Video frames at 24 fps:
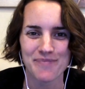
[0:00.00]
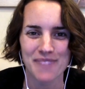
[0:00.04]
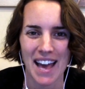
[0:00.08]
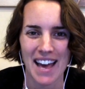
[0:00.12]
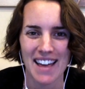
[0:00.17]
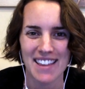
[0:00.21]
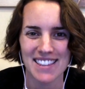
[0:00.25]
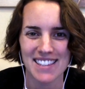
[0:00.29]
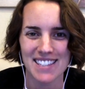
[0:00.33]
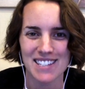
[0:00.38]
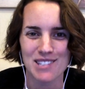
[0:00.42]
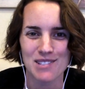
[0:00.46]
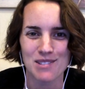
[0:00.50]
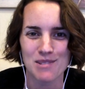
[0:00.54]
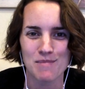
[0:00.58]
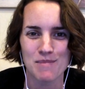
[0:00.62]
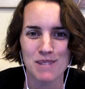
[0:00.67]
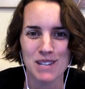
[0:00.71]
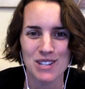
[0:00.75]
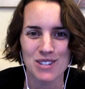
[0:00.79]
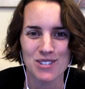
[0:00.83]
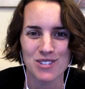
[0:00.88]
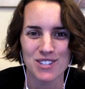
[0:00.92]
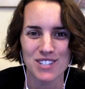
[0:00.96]
athletes would
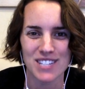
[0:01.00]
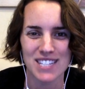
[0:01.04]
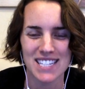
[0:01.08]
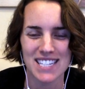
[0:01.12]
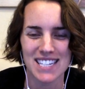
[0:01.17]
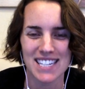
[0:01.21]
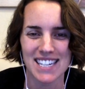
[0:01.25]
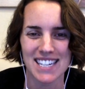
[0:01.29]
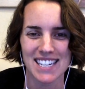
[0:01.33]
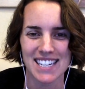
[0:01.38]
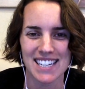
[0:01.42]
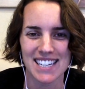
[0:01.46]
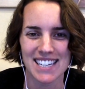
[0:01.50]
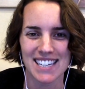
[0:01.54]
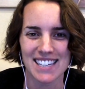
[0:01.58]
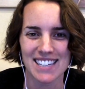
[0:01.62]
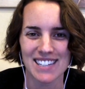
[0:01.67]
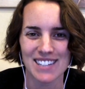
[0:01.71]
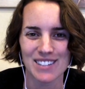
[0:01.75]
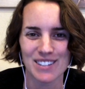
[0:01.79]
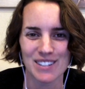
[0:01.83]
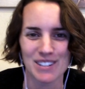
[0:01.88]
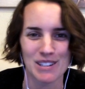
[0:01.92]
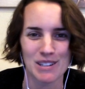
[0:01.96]
be interested
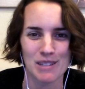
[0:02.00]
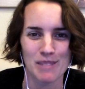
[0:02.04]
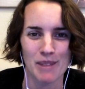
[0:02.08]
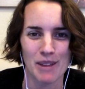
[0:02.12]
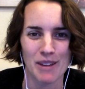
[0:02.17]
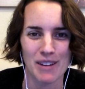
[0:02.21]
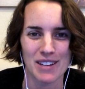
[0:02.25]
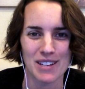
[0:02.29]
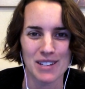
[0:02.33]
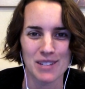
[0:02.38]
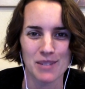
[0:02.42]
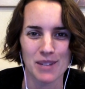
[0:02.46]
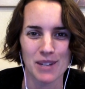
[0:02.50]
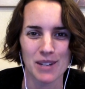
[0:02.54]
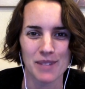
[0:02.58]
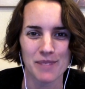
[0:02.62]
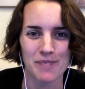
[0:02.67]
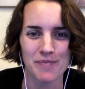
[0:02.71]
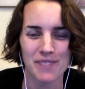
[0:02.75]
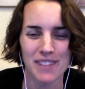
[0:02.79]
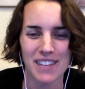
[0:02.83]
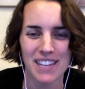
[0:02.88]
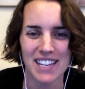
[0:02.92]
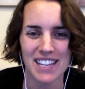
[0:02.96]
in learning about as well.
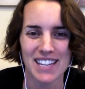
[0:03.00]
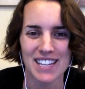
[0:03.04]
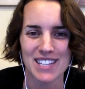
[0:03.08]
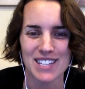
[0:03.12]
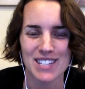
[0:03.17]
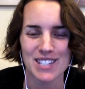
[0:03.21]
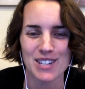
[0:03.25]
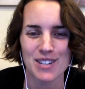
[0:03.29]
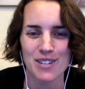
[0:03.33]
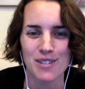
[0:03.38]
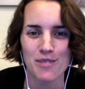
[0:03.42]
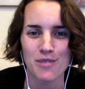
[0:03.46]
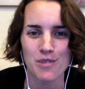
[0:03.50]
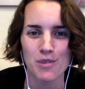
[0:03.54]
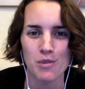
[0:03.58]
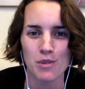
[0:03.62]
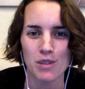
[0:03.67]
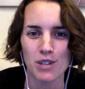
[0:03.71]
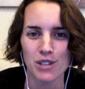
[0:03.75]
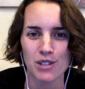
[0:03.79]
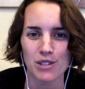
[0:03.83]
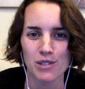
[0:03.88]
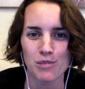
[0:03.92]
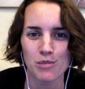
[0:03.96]
So if you
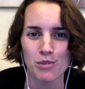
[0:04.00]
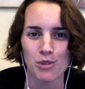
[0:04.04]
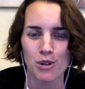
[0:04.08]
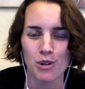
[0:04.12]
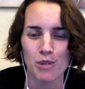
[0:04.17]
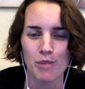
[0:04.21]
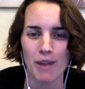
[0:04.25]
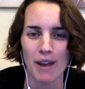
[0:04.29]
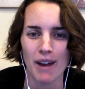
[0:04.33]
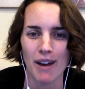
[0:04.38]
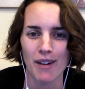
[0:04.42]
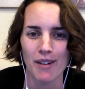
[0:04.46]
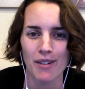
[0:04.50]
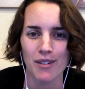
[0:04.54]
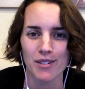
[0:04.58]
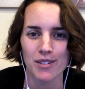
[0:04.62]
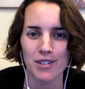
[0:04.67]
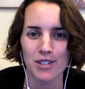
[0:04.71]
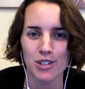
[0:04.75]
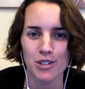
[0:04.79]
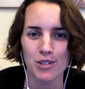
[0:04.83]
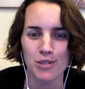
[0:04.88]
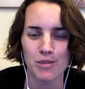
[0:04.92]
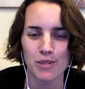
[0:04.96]
want to learn more about
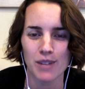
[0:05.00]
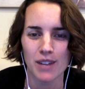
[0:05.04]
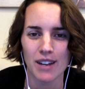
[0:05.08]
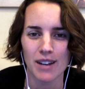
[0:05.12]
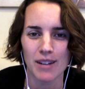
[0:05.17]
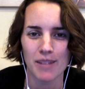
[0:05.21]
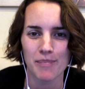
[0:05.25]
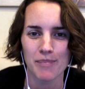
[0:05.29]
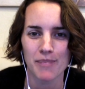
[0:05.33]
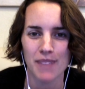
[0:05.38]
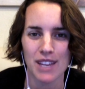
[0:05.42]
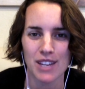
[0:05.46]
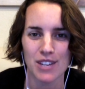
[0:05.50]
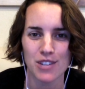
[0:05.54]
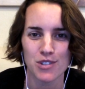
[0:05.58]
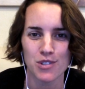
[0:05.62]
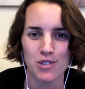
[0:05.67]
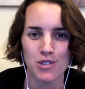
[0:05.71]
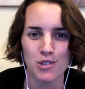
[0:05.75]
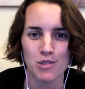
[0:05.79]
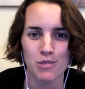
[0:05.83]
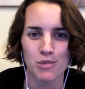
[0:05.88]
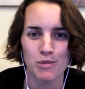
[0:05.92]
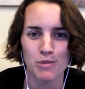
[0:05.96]
Andrew
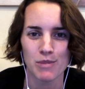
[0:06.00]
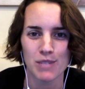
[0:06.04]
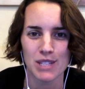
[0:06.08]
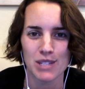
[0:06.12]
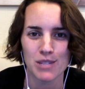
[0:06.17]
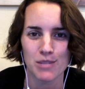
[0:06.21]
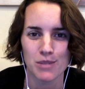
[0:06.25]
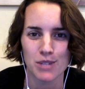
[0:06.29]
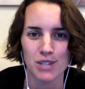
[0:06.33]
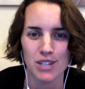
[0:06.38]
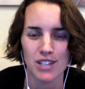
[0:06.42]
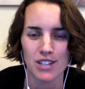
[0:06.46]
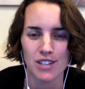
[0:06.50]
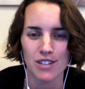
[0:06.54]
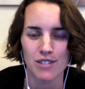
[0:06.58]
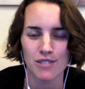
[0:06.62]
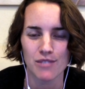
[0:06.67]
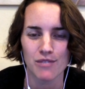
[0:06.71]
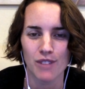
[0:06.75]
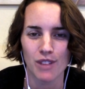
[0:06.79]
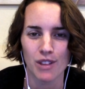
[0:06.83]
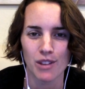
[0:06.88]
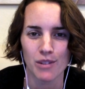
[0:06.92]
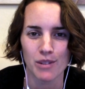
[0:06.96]
Huberman's work, you can
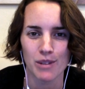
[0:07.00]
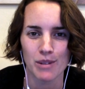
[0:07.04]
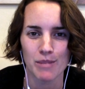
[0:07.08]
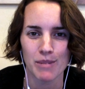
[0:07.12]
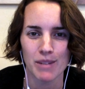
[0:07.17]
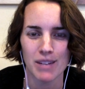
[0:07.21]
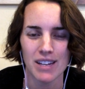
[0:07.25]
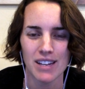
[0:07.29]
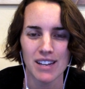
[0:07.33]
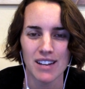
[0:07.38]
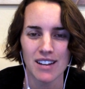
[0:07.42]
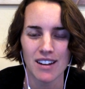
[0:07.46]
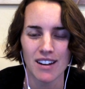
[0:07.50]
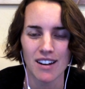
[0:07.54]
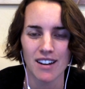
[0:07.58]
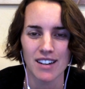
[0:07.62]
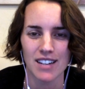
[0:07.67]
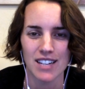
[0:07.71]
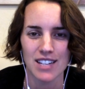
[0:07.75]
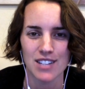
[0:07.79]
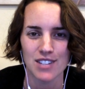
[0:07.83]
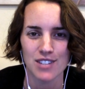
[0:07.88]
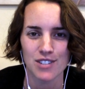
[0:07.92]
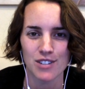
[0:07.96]
follow him on
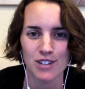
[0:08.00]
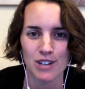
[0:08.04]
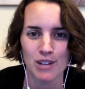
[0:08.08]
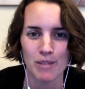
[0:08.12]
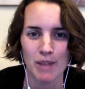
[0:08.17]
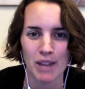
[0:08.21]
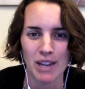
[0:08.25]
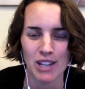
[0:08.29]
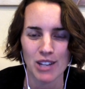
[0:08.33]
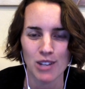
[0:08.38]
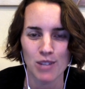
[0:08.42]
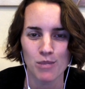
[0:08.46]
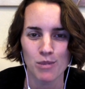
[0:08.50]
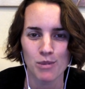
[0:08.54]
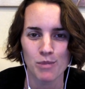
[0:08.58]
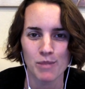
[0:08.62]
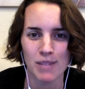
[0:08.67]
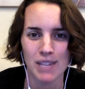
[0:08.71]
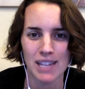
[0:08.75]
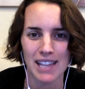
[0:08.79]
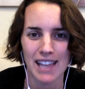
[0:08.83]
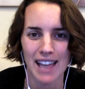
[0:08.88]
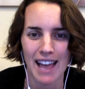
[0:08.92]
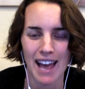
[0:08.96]
Instagram at
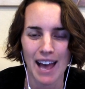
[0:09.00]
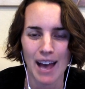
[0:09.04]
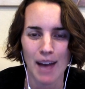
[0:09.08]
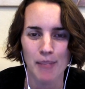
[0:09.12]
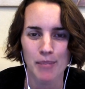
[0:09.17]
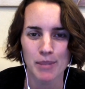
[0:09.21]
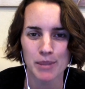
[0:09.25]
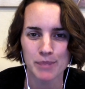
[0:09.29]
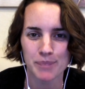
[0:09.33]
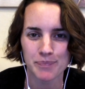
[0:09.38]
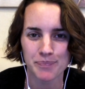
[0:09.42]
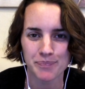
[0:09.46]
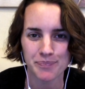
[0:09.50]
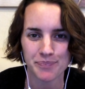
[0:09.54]
Huberman Lab.